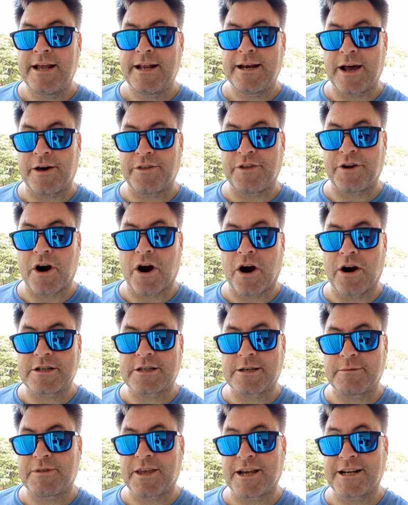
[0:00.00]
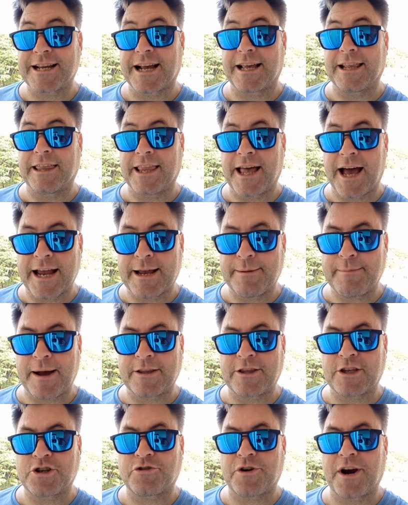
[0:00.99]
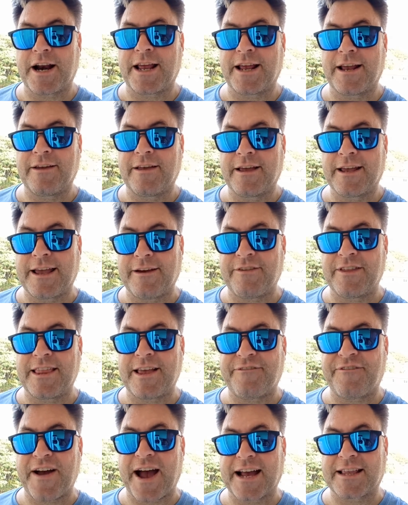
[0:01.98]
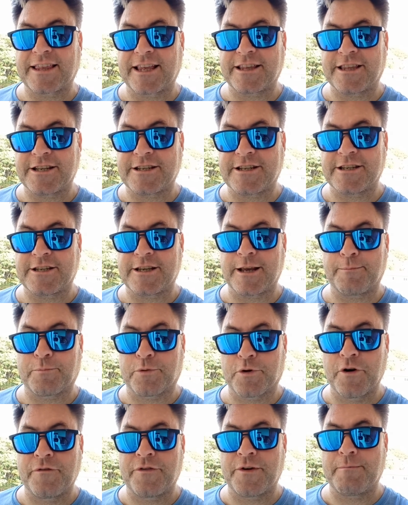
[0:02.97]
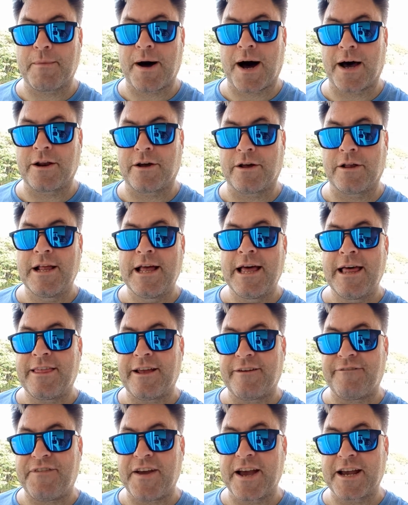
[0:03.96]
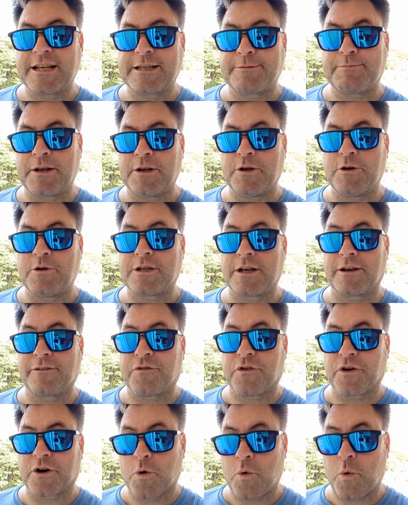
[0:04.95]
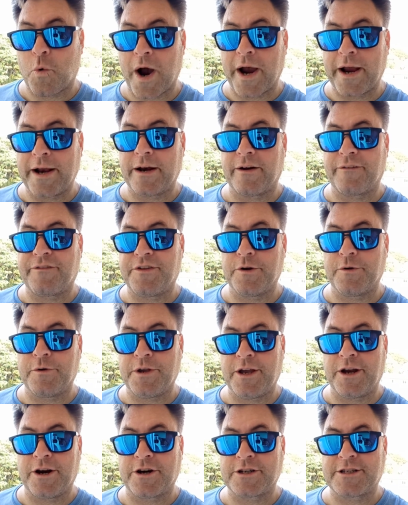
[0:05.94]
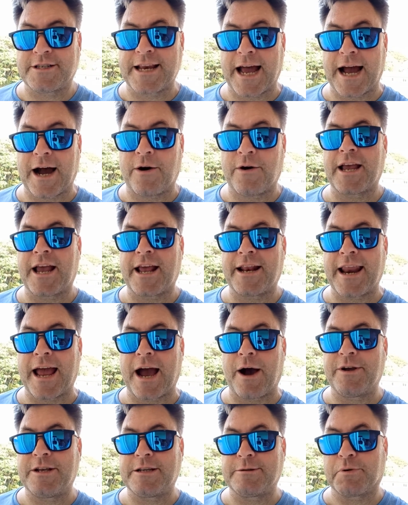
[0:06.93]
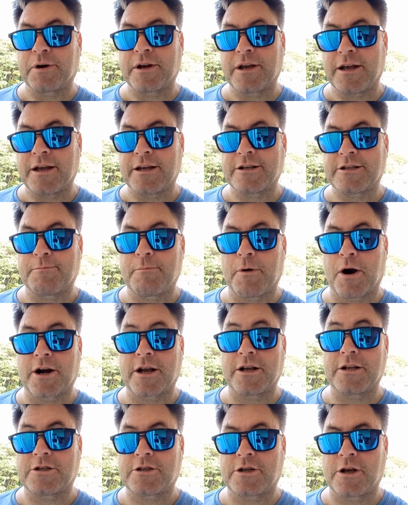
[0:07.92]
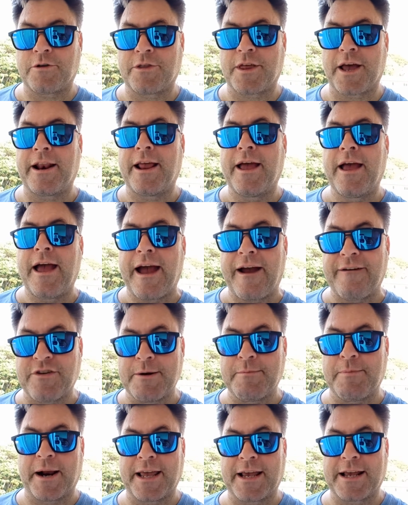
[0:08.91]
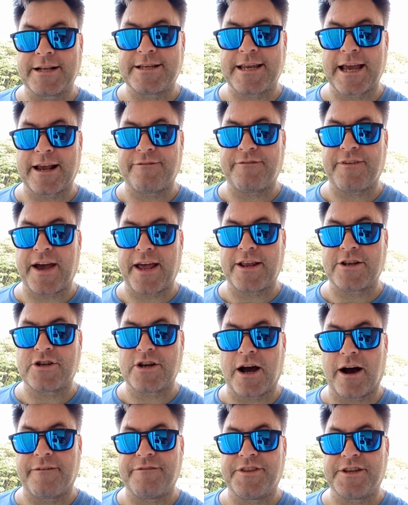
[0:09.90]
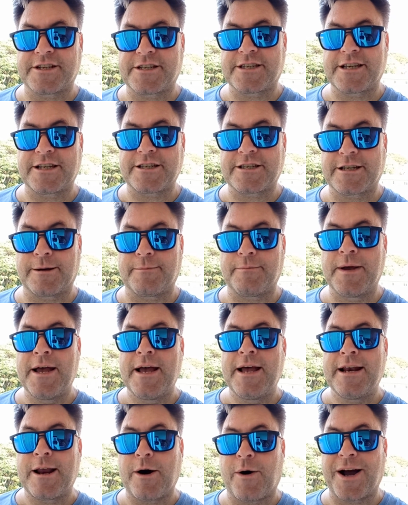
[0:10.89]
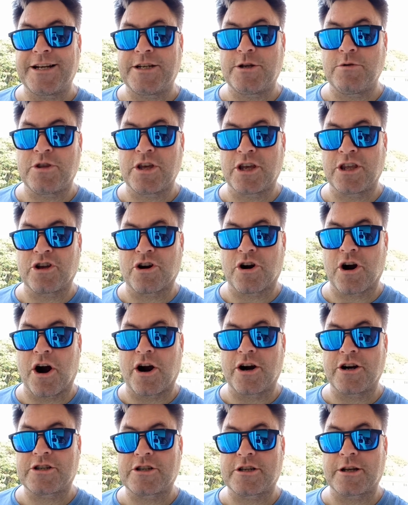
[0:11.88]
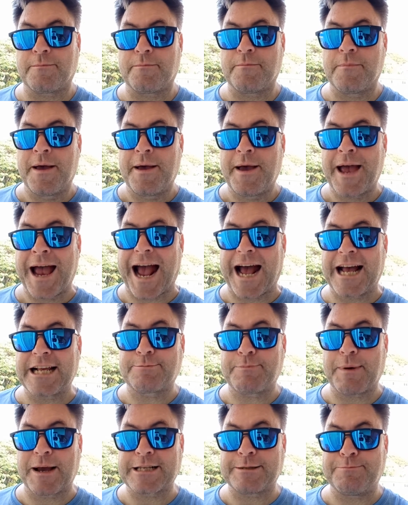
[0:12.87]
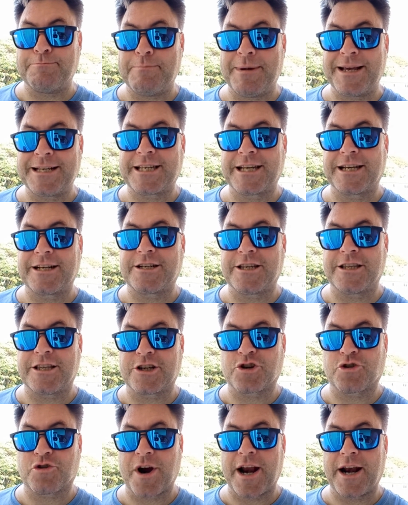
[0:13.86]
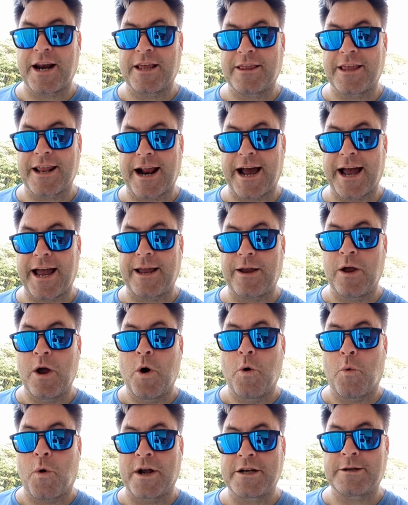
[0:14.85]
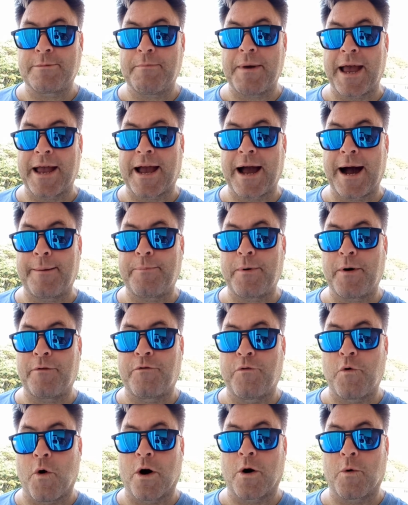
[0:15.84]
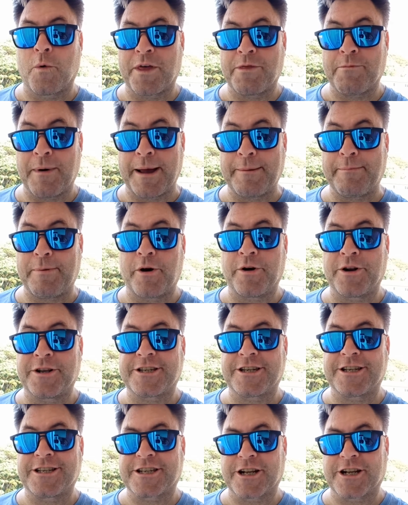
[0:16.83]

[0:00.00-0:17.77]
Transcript: Now, there are some things I like about the training, given the fact that this is a proven model that Vic has been using for quite a few years now, and now he's bringing it to market so that everybody can take advantage of this system. Now, I do think there are some aspects missing to the training that I want to make up for with my bonuses.